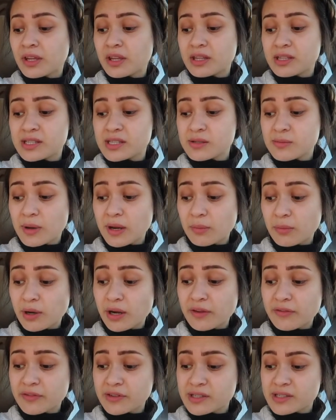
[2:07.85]
This is my
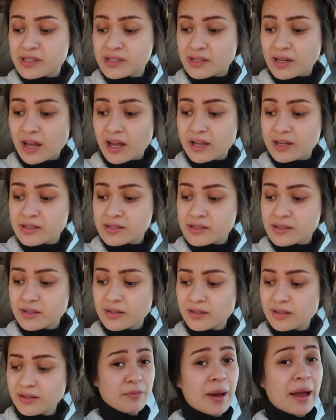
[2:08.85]
breakfast, guys.
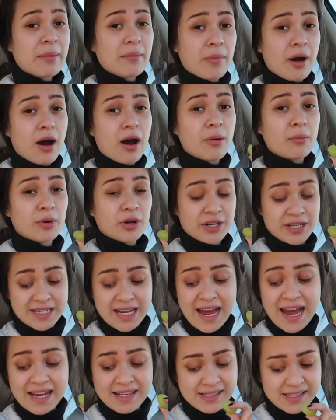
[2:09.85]
My mom or
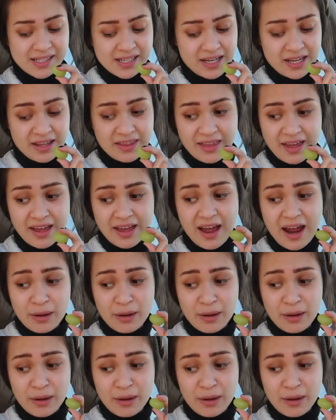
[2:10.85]
dad see that